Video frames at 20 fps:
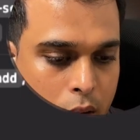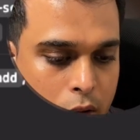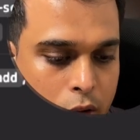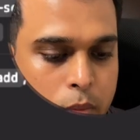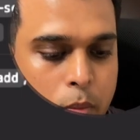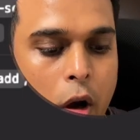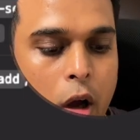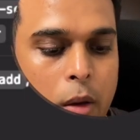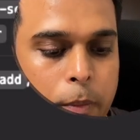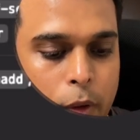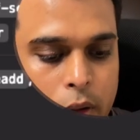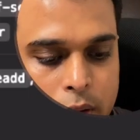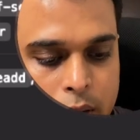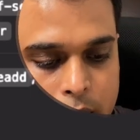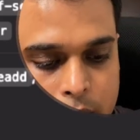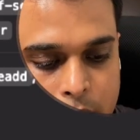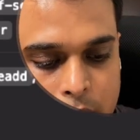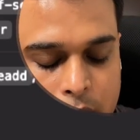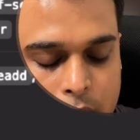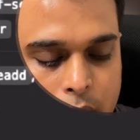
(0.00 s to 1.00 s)
small
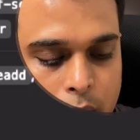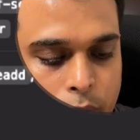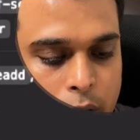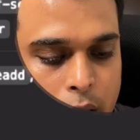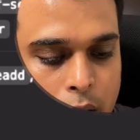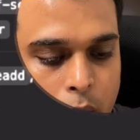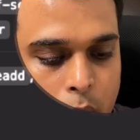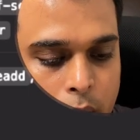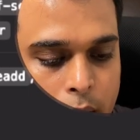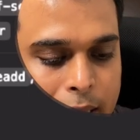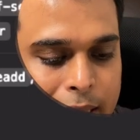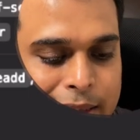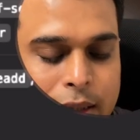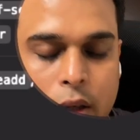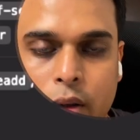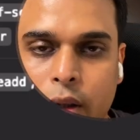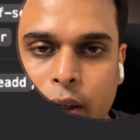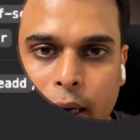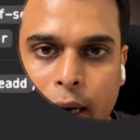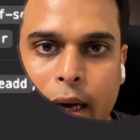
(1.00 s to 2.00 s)
processes will known as
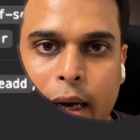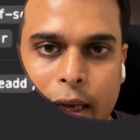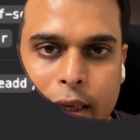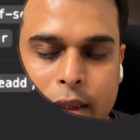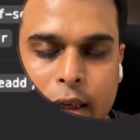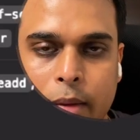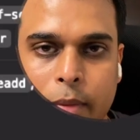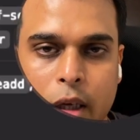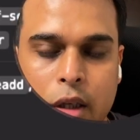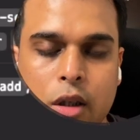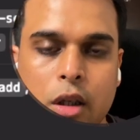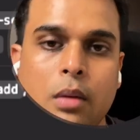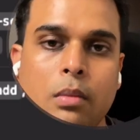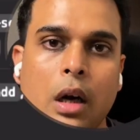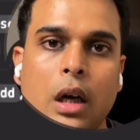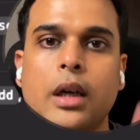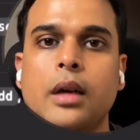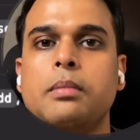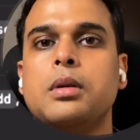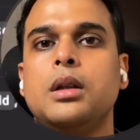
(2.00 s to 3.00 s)
a thread. As I mentioned,
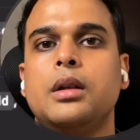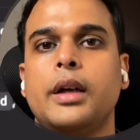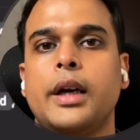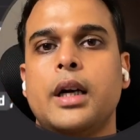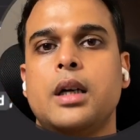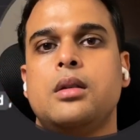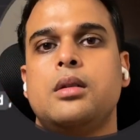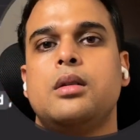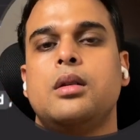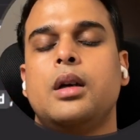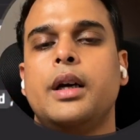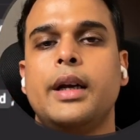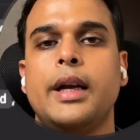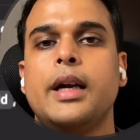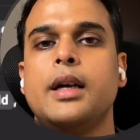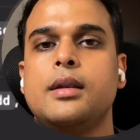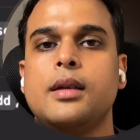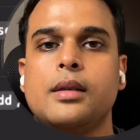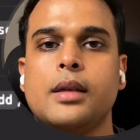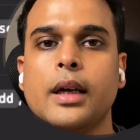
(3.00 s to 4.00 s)
multiple threads
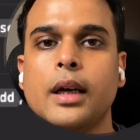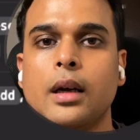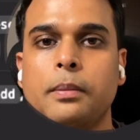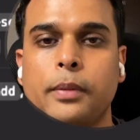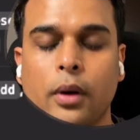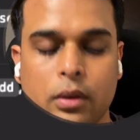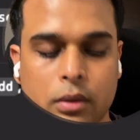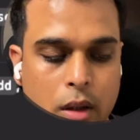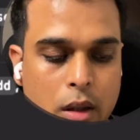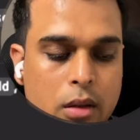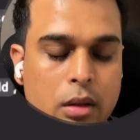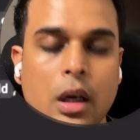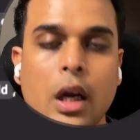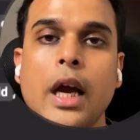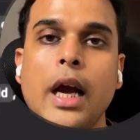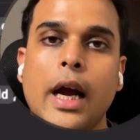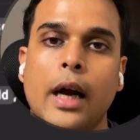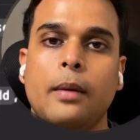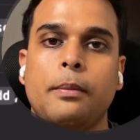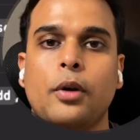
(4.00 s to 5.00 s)
creates a single process,
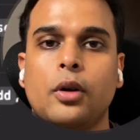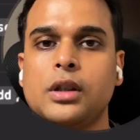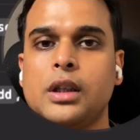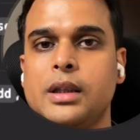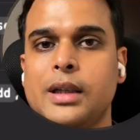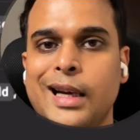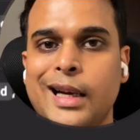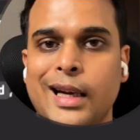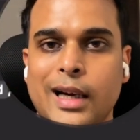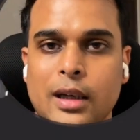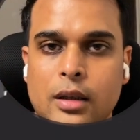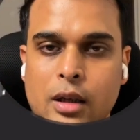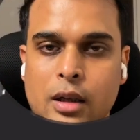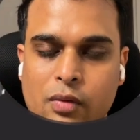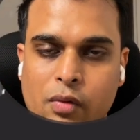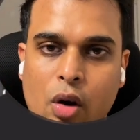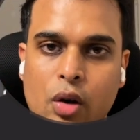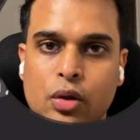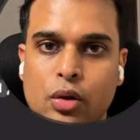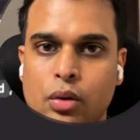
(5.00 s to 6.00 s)
and process delegates
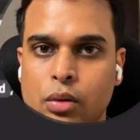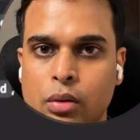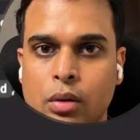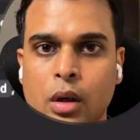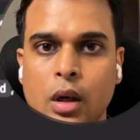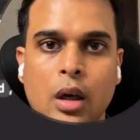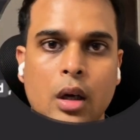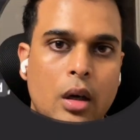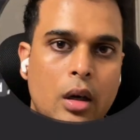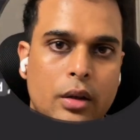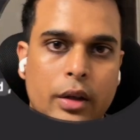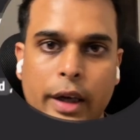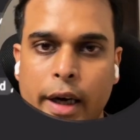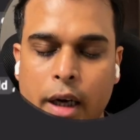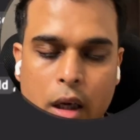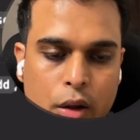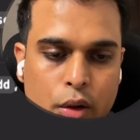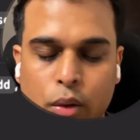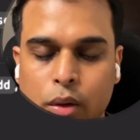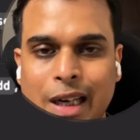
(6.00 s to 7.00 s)
its works to
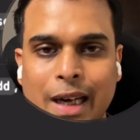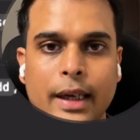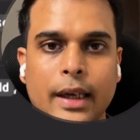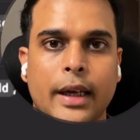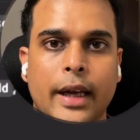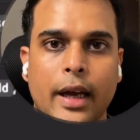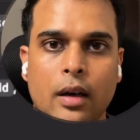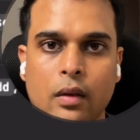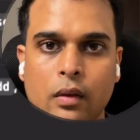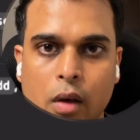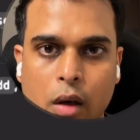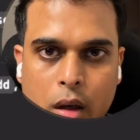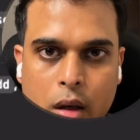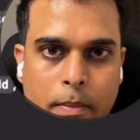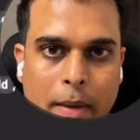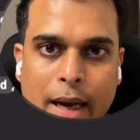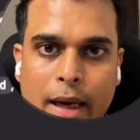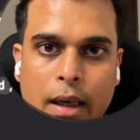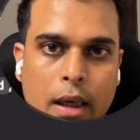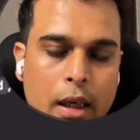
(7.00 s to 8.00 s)
thread so that it can work
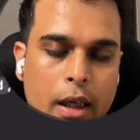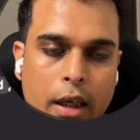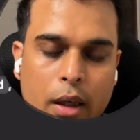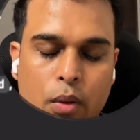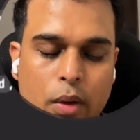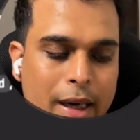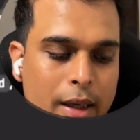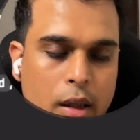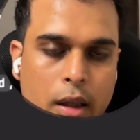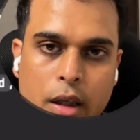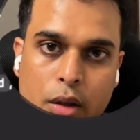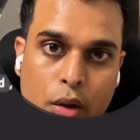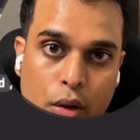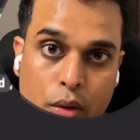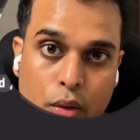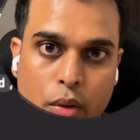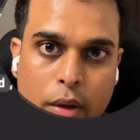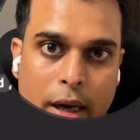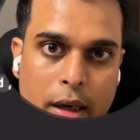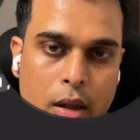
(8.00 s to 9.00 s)
parallelly to get the
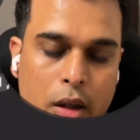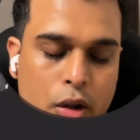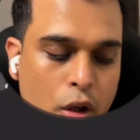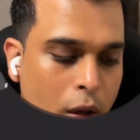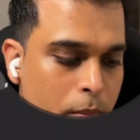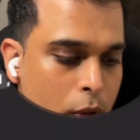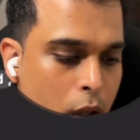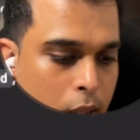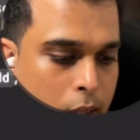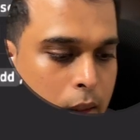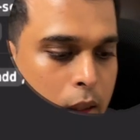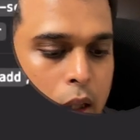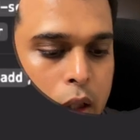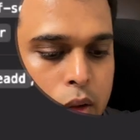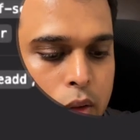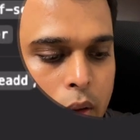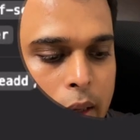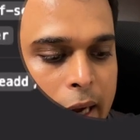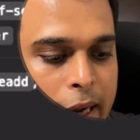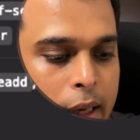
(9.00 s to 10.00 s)
resource to get the job done.
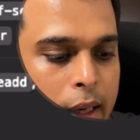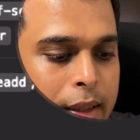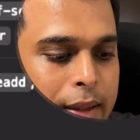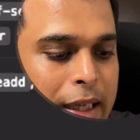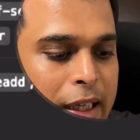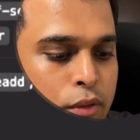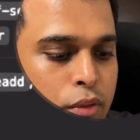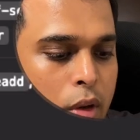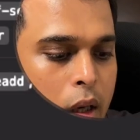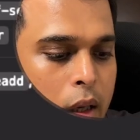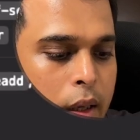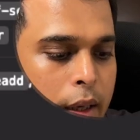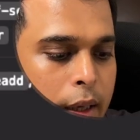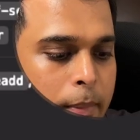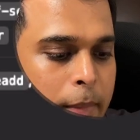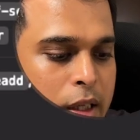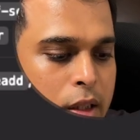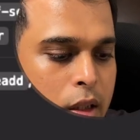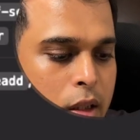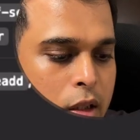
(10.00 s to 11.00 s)
So right, that's what
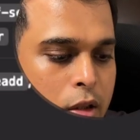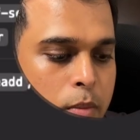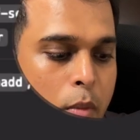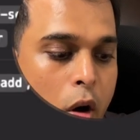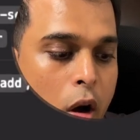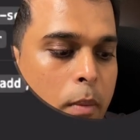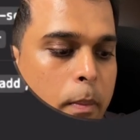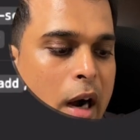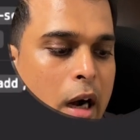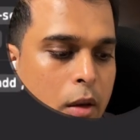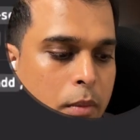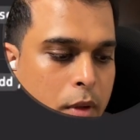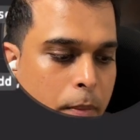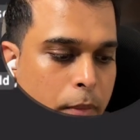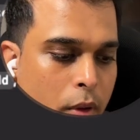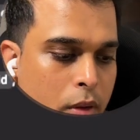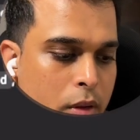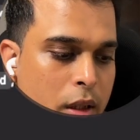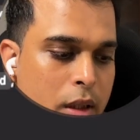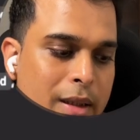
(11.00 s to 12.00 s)
it mentions. Small part of the
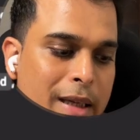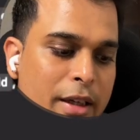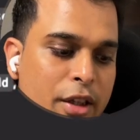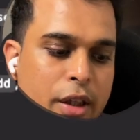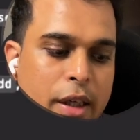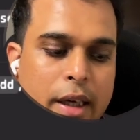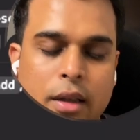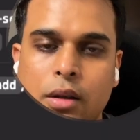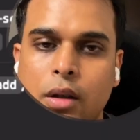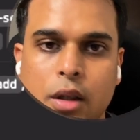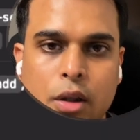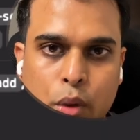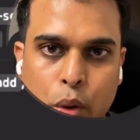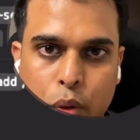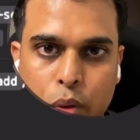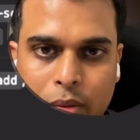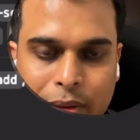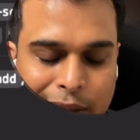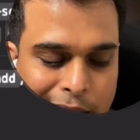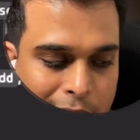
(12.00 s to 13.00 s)
process that shares the
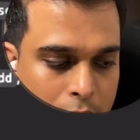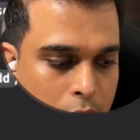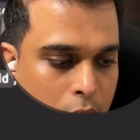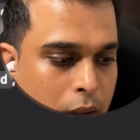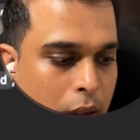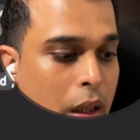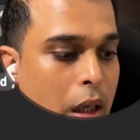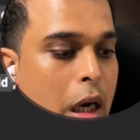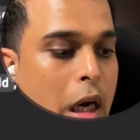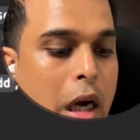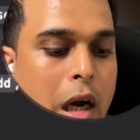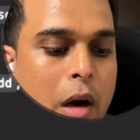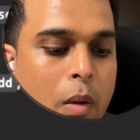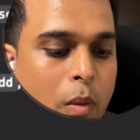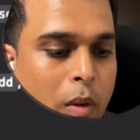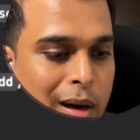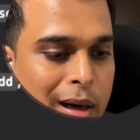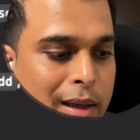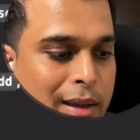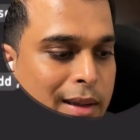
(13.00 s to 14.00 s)
resource with each other.
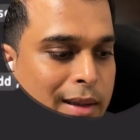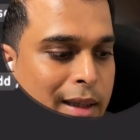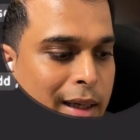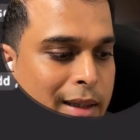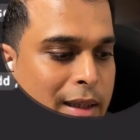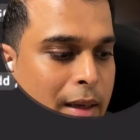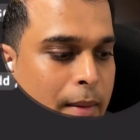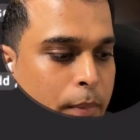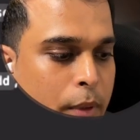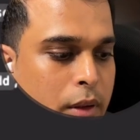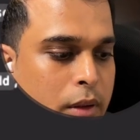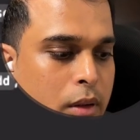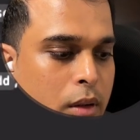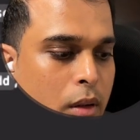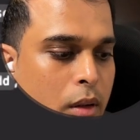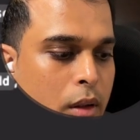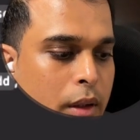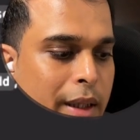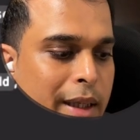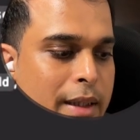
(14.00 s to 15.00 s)
What are these examples?
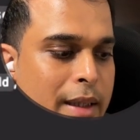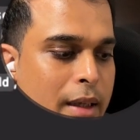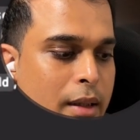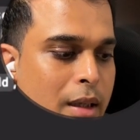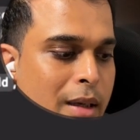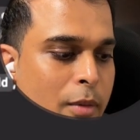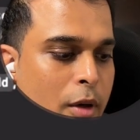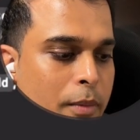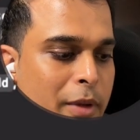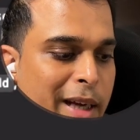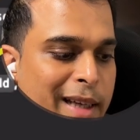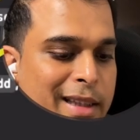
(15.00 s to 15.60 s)
These are some of the